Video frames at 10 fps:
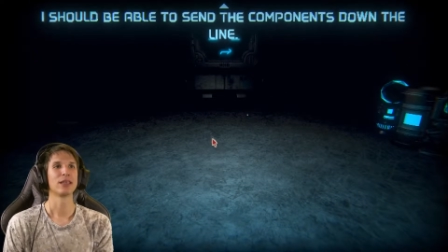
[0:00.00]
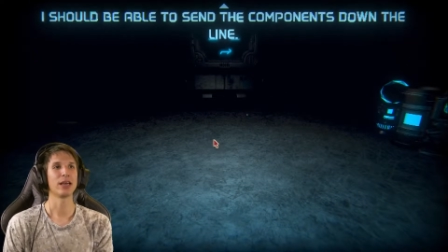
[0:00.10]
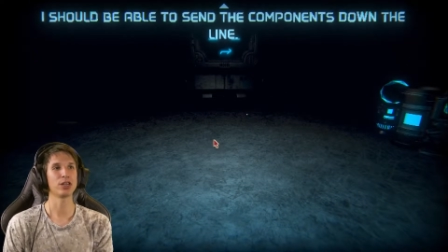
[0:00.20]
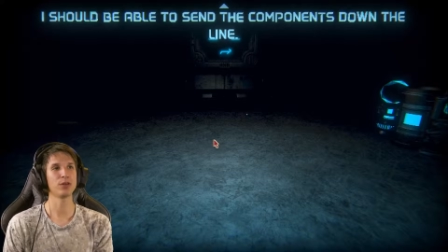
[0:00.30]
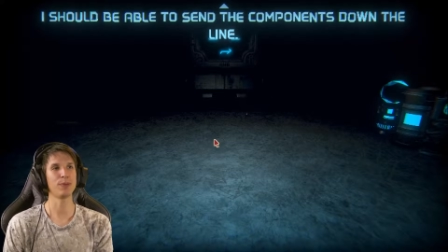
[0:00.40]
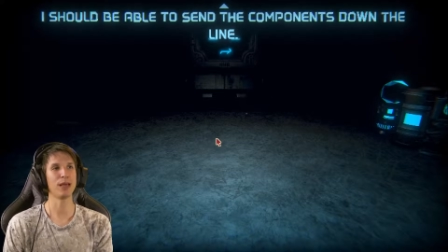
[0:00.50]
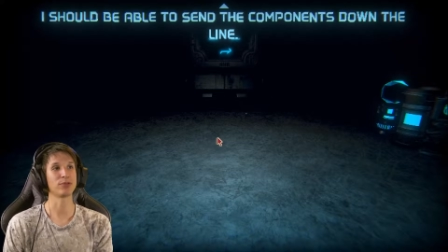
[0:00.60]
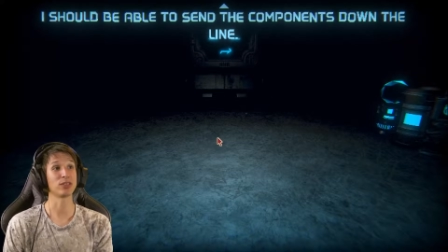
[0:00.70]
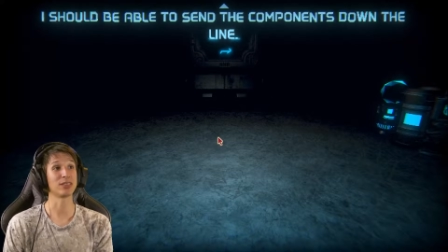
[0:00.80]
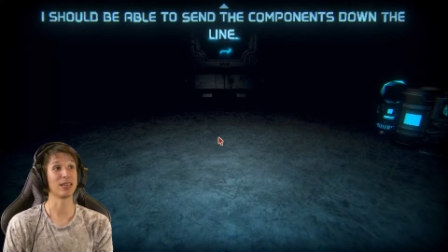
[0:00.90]
I should be able
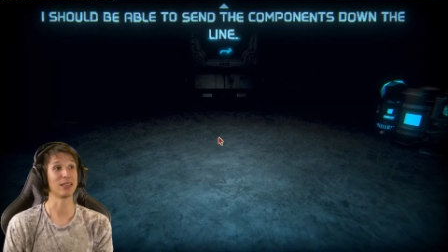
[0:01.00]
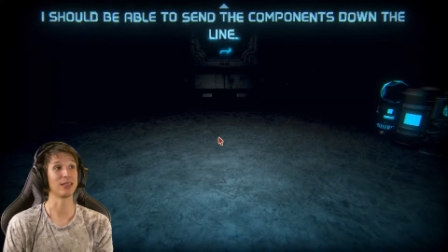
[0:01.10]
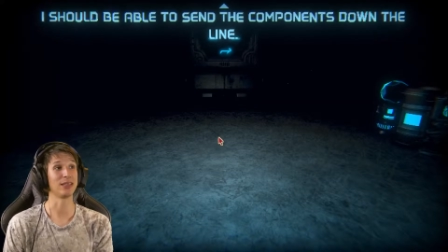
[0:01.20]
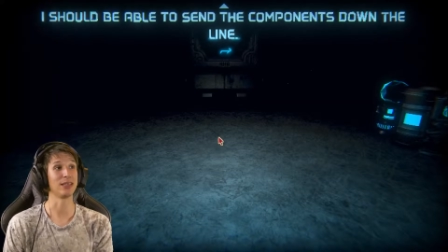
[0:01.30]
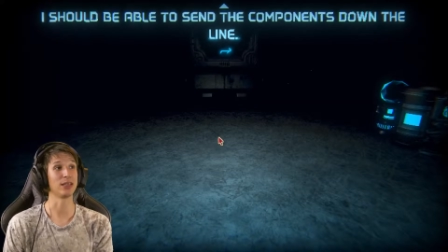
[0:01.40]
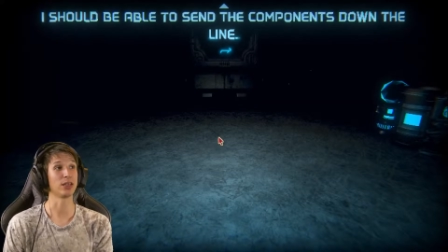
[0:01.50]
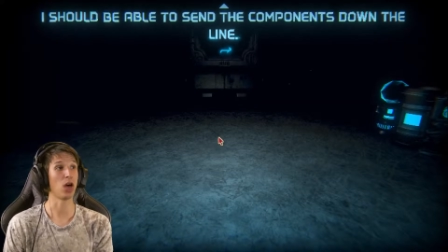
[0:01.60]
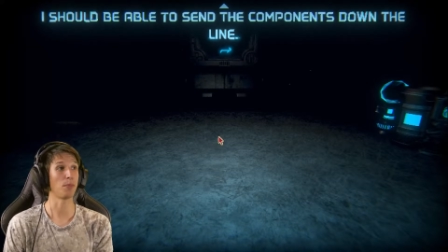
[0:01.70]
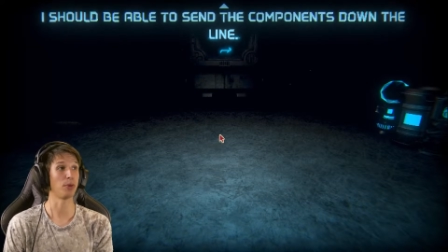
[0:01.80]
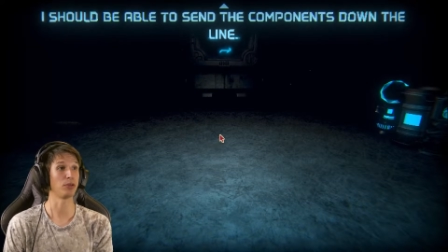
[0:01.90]
to send the
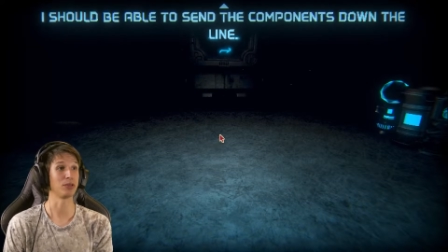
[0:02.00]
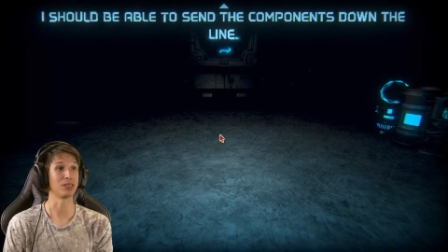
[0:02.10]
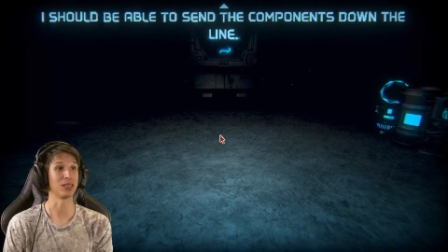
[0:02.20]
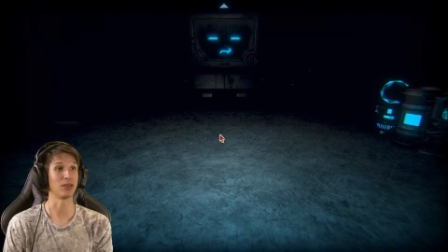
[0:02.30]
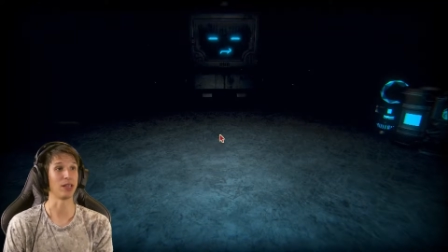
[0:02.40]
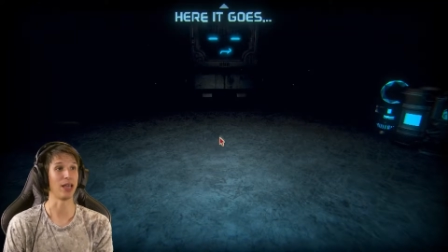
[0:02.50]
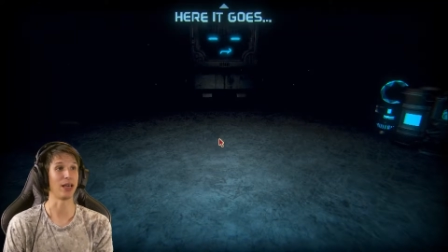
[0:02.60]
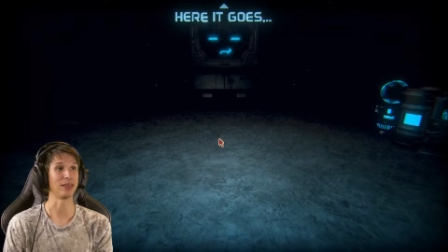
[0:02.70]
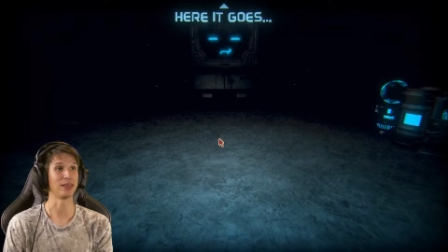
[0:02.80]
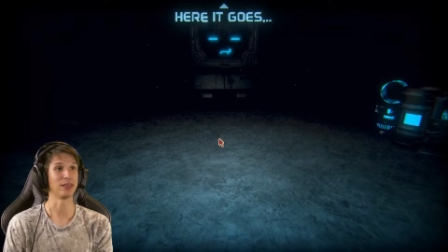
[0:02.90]
components down the
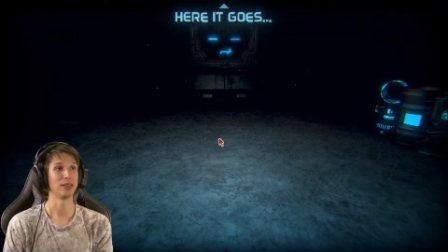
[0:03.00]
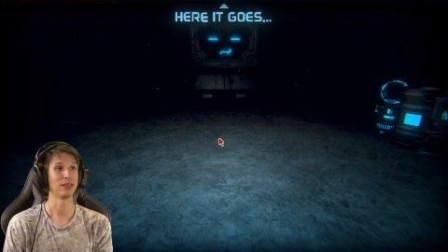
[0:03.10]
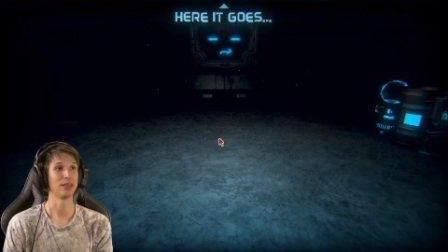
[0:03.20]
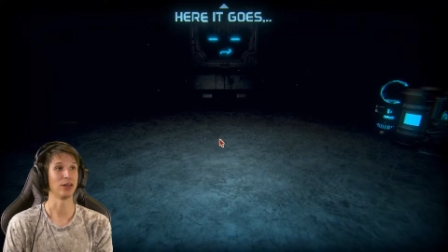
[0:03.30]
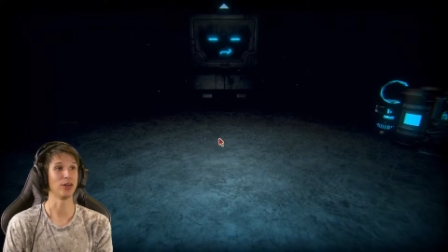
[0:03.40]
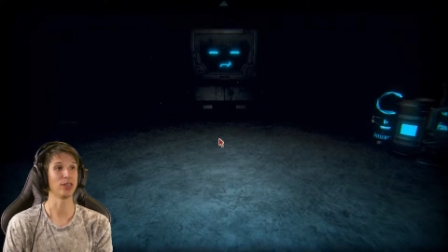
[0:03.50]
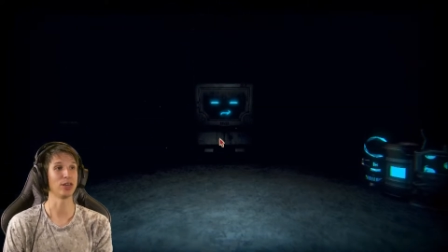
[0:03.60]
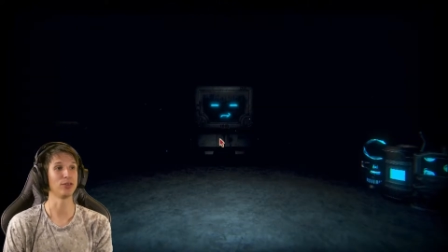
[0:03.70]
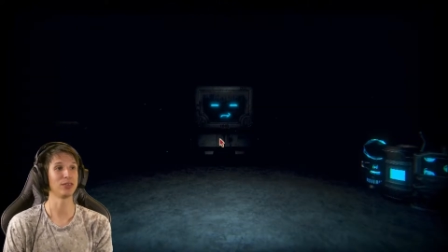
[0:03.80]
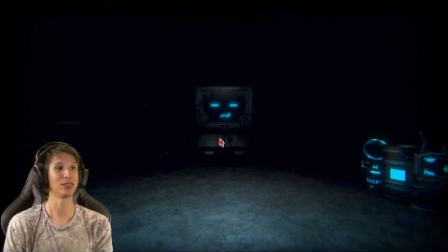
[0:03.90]
line. Here it
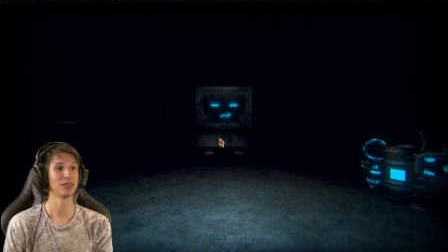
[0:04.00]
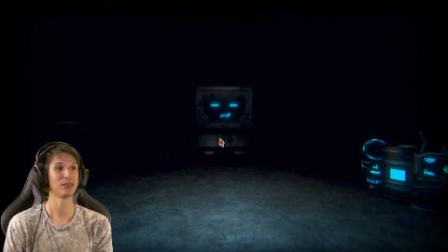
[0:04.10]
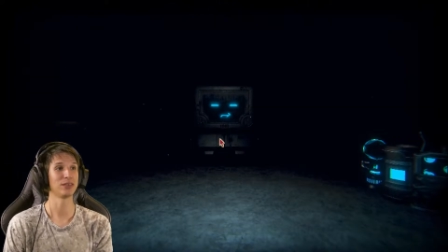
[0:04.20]
goes.